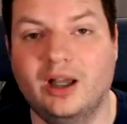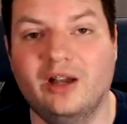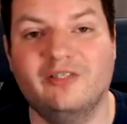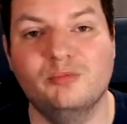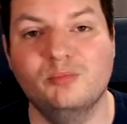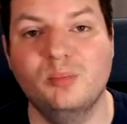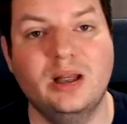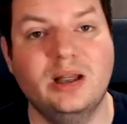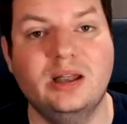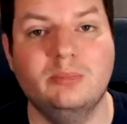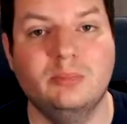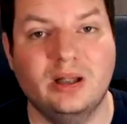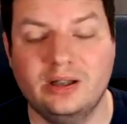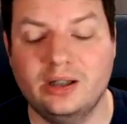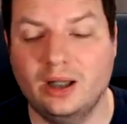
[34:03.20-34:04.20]
we have
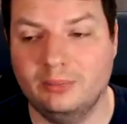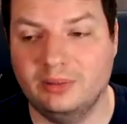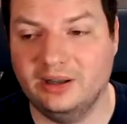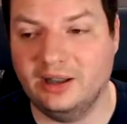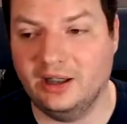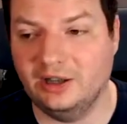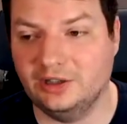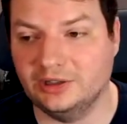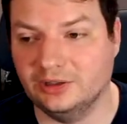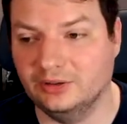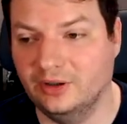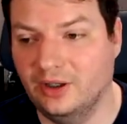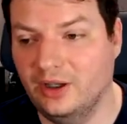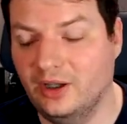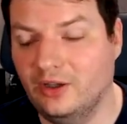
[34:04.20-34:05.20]
many
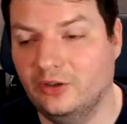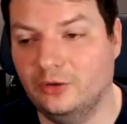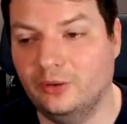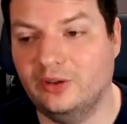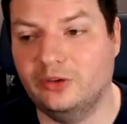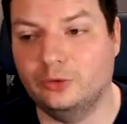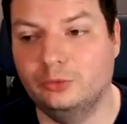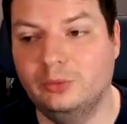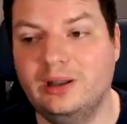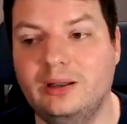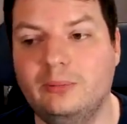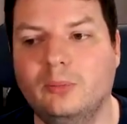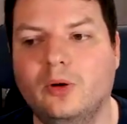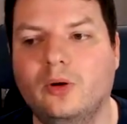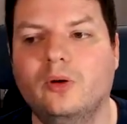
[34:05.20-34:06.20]
applications. So it's
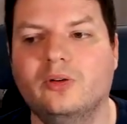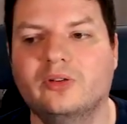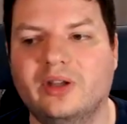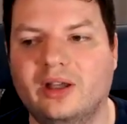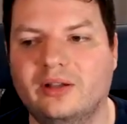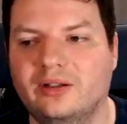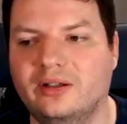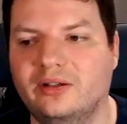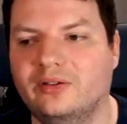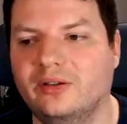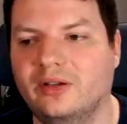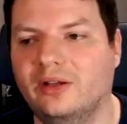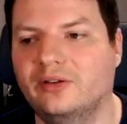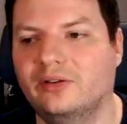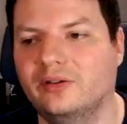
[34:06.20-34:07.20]
really more than
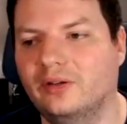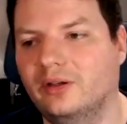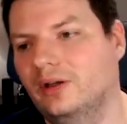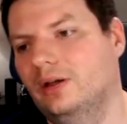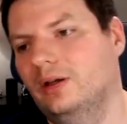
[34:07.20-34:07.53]
it's